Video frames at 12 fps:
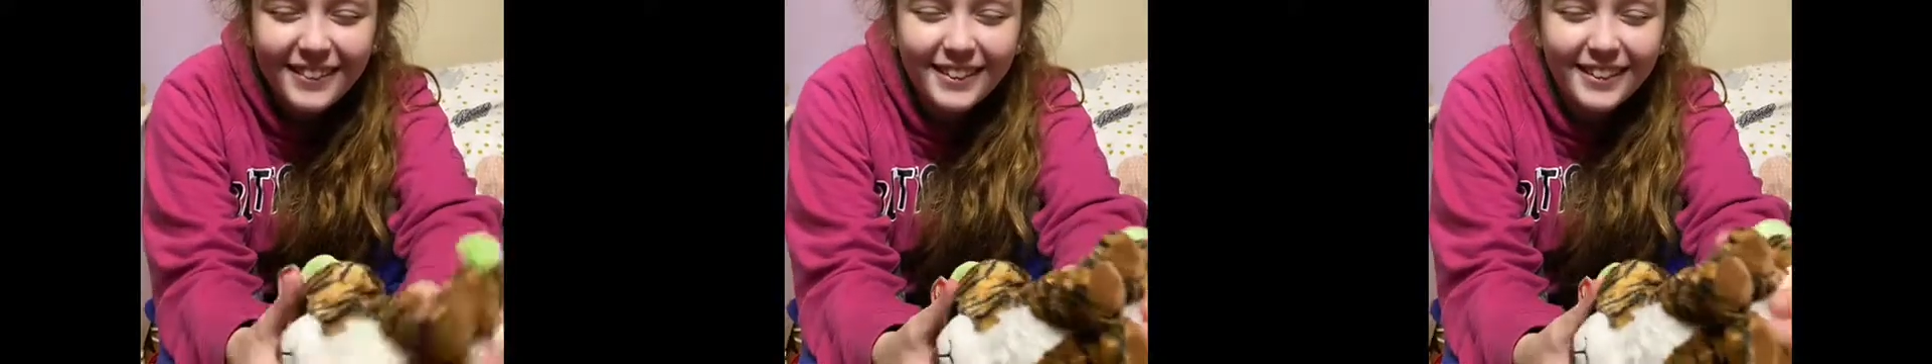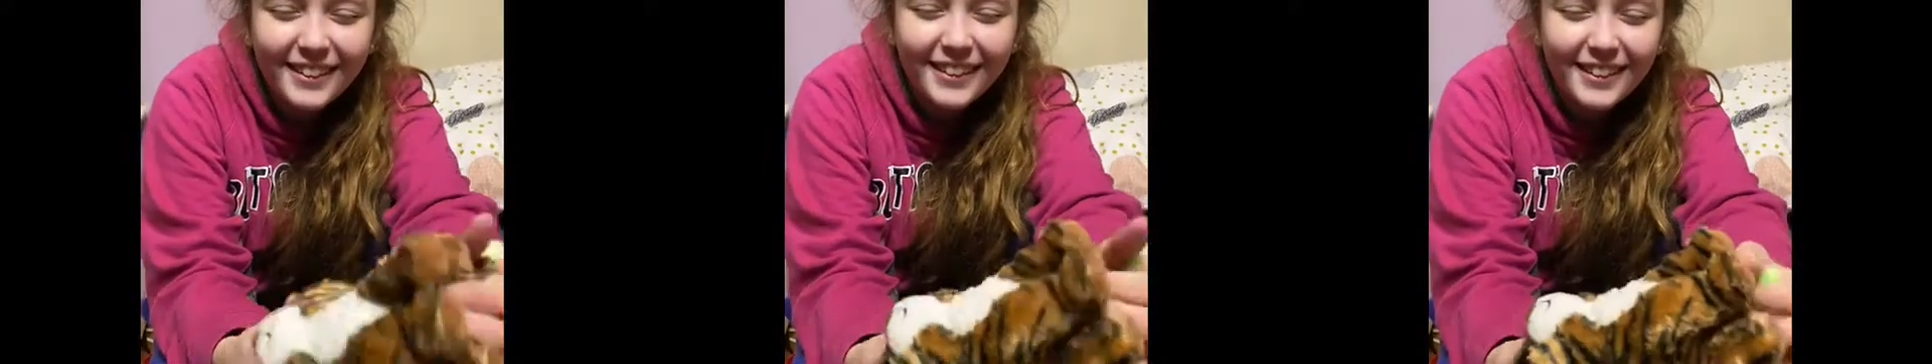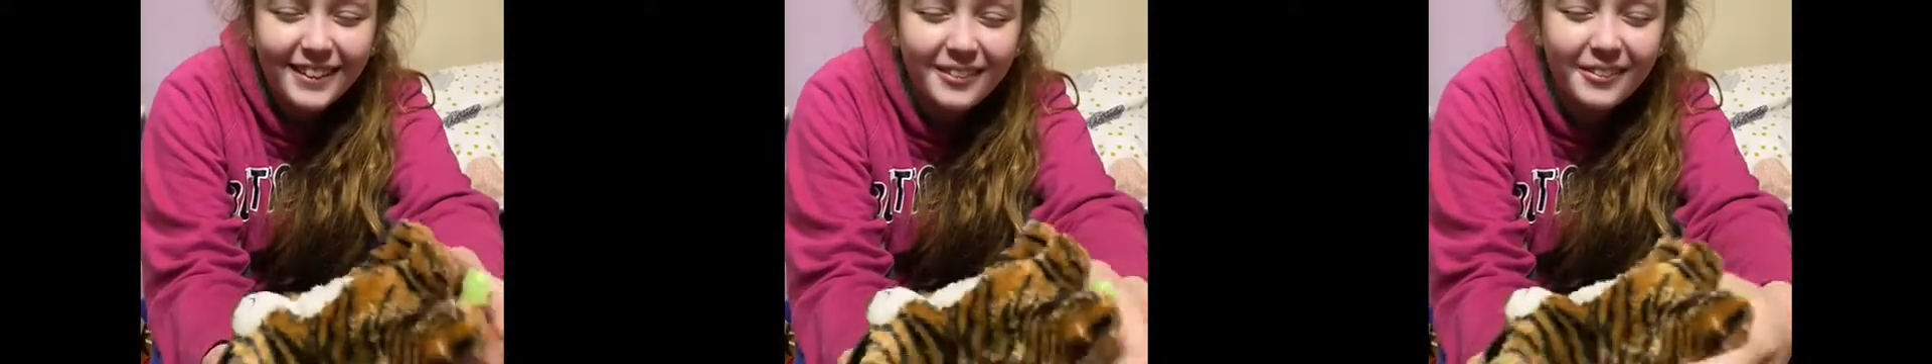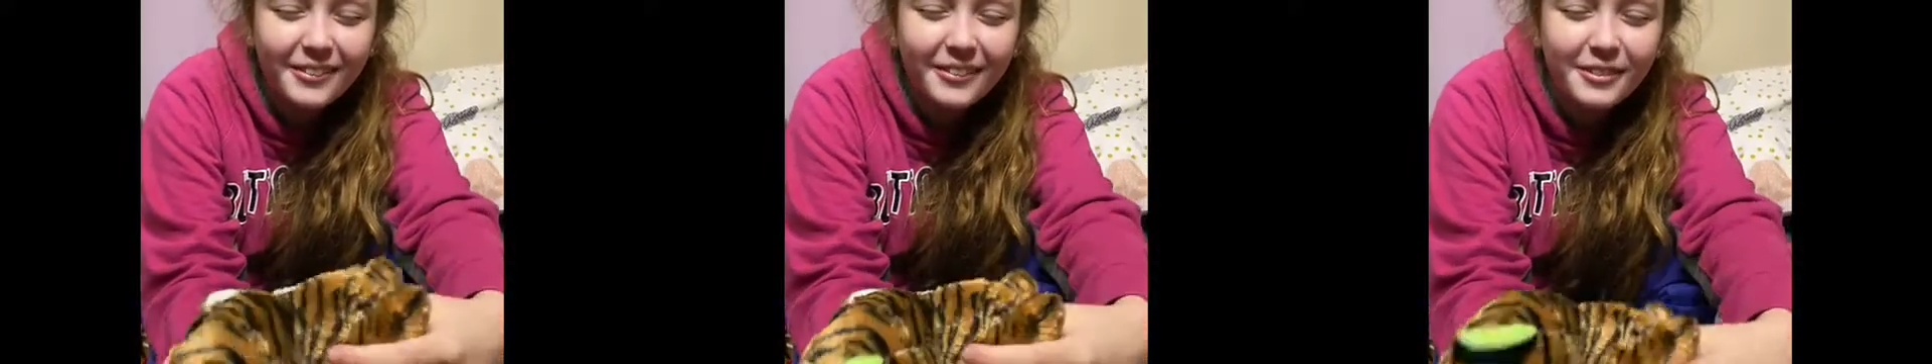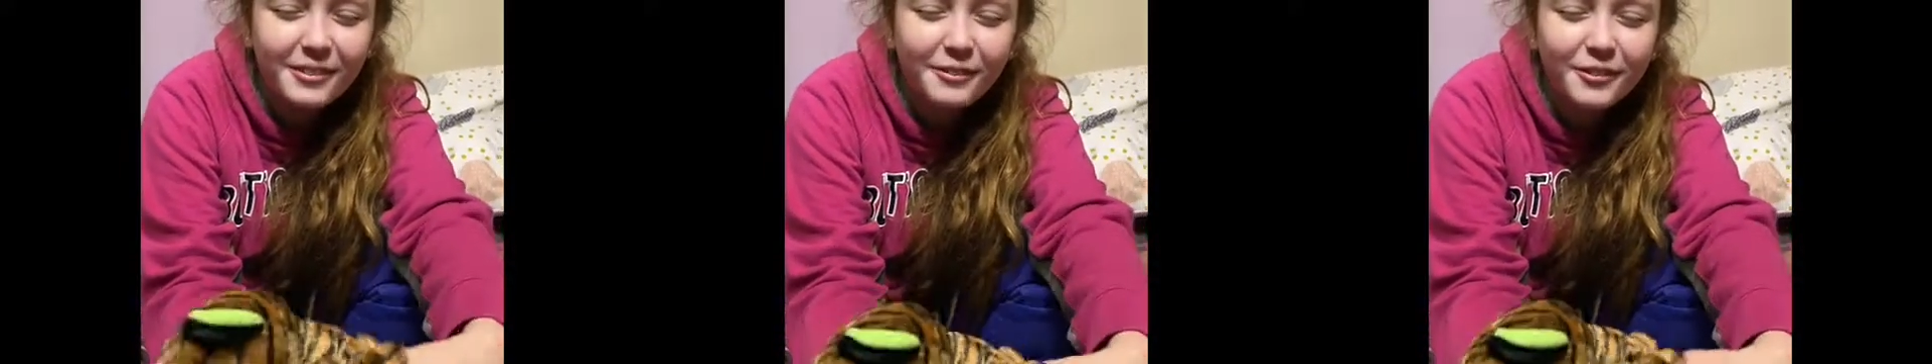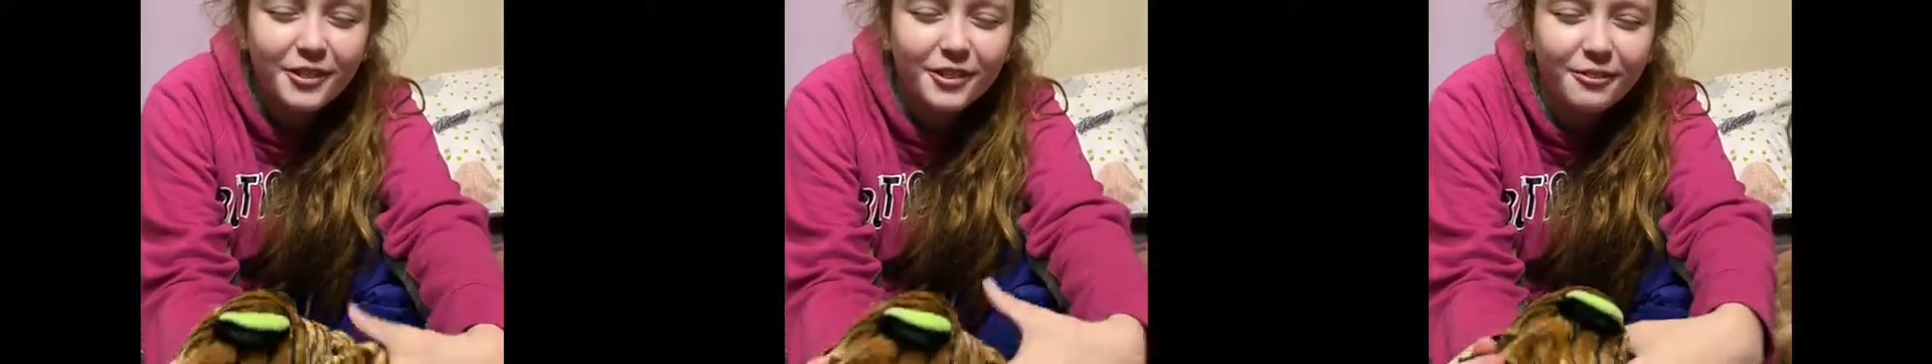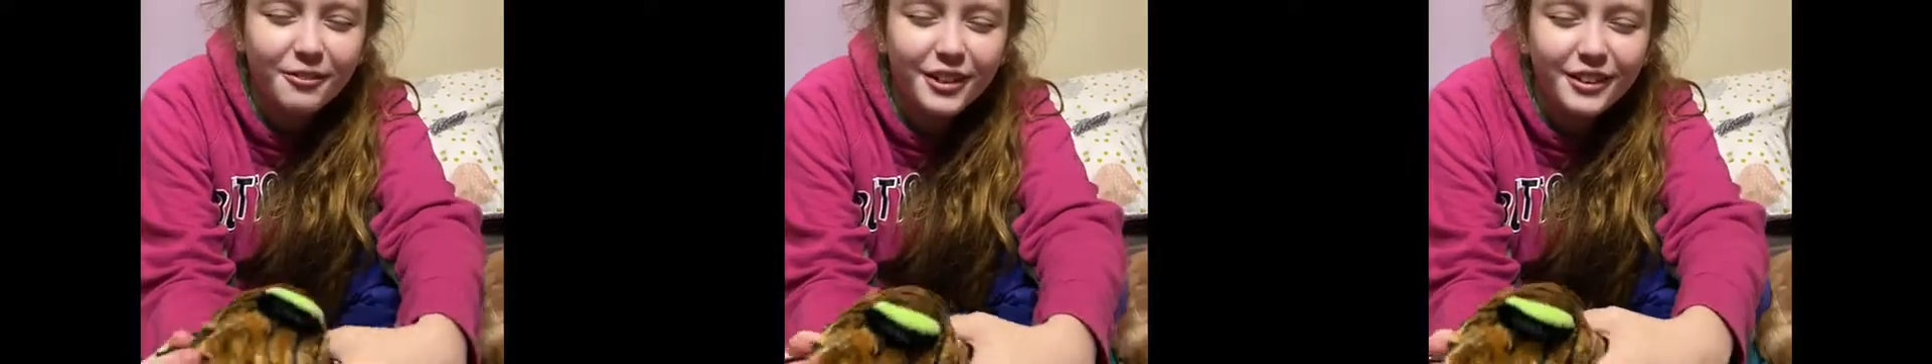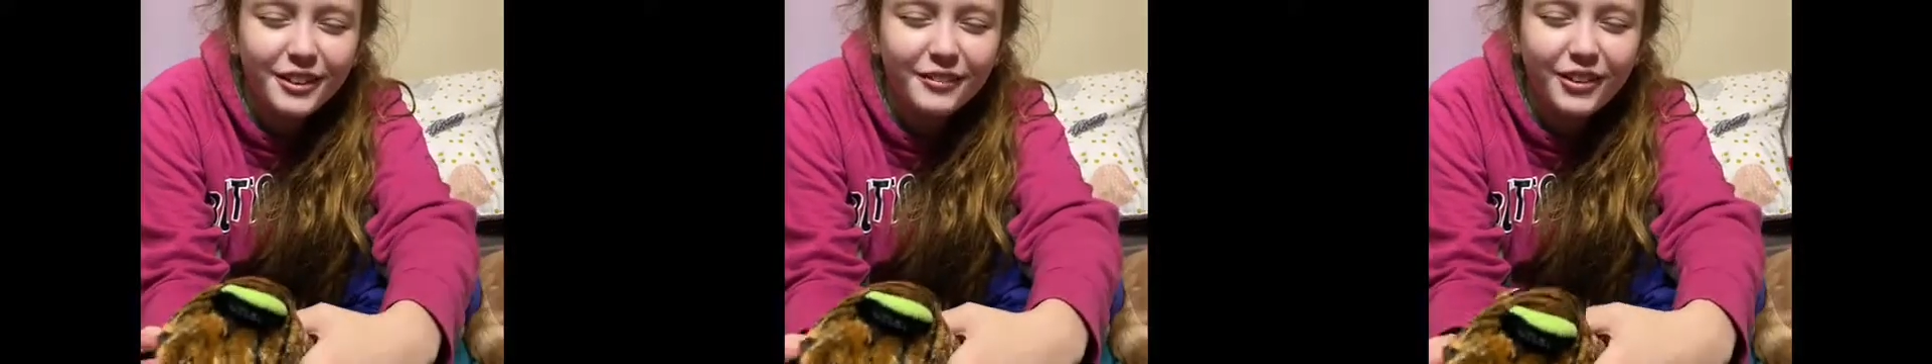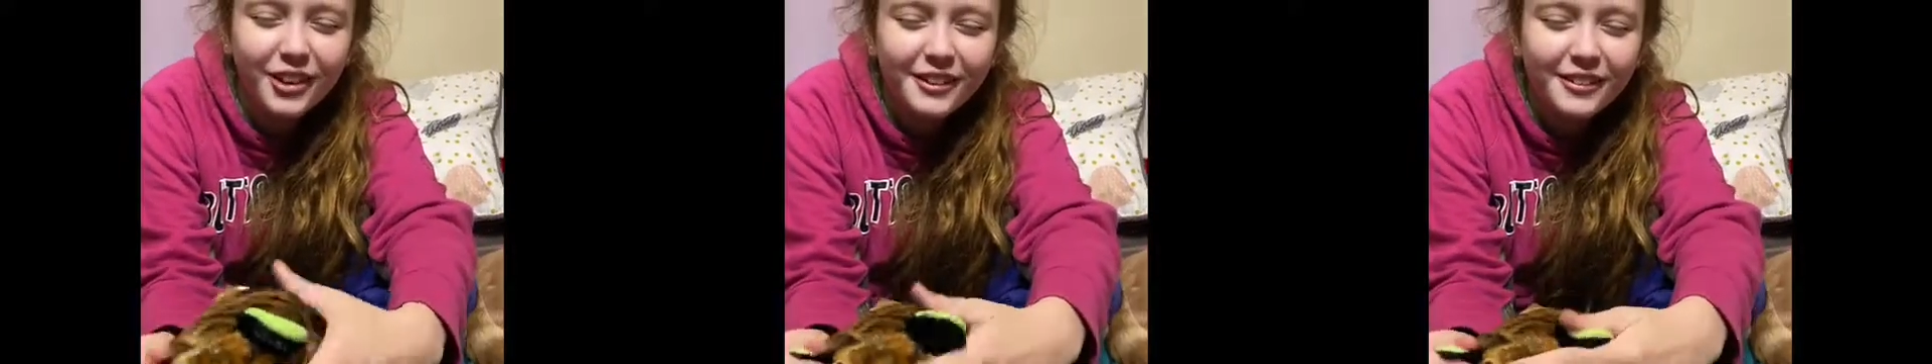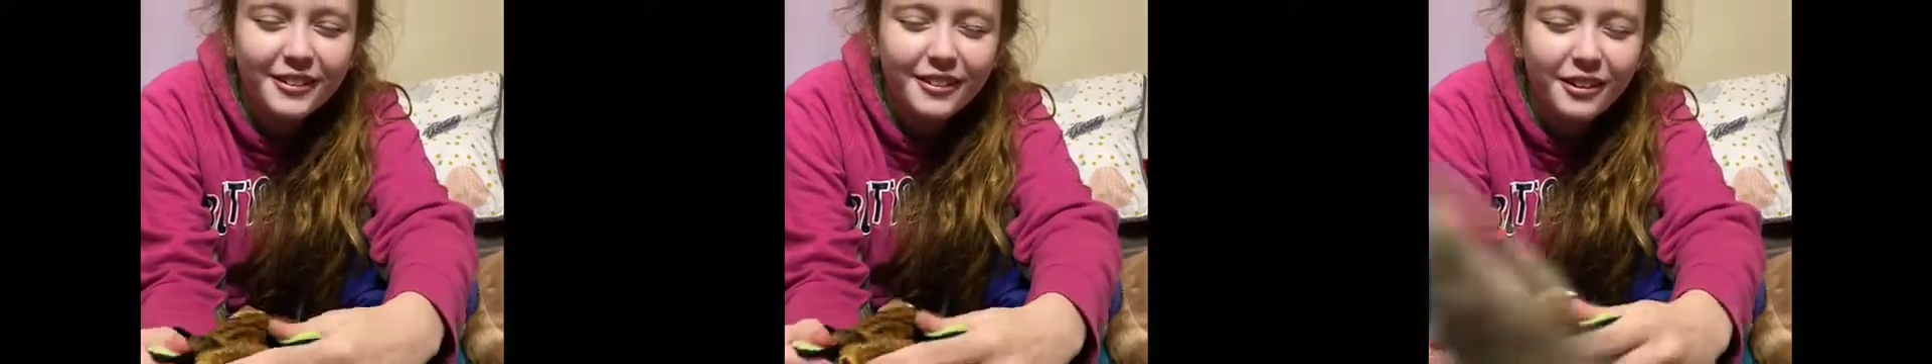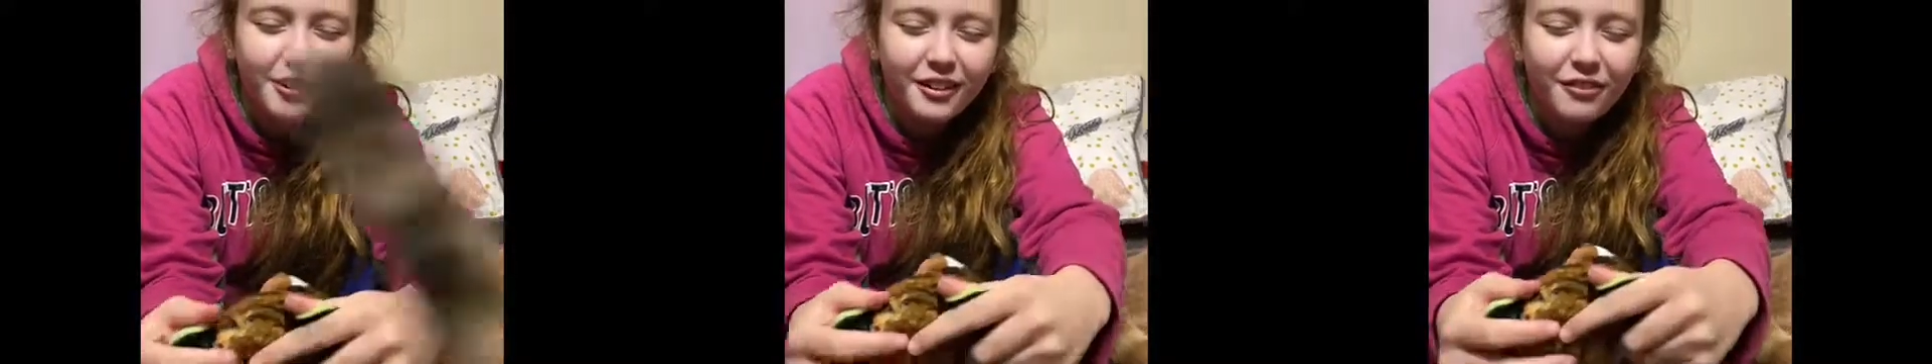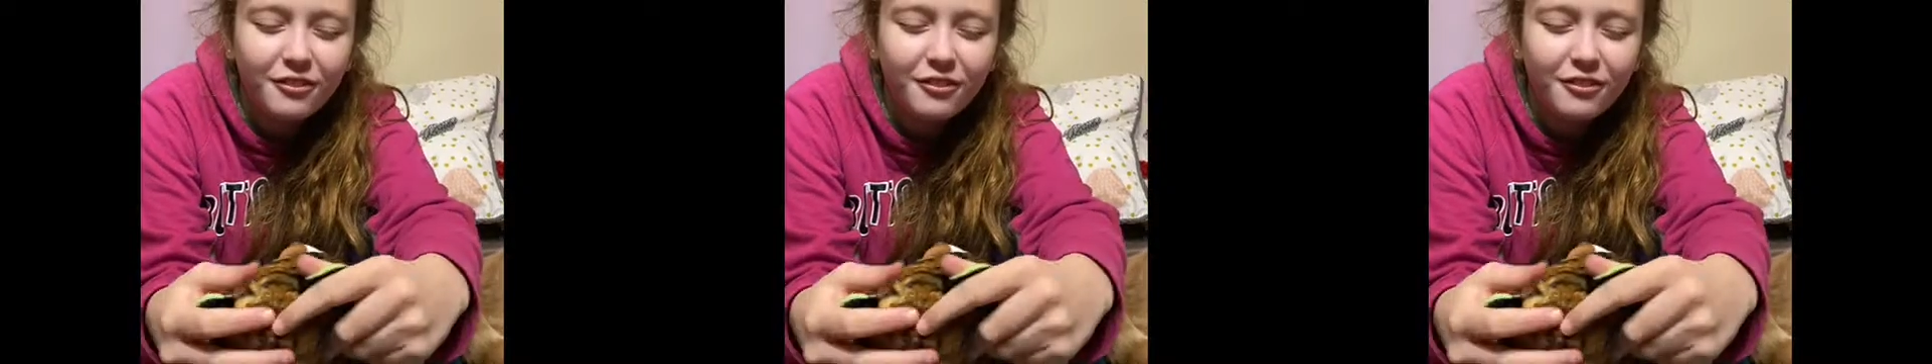Okay. Ooh, this one feels really very soft.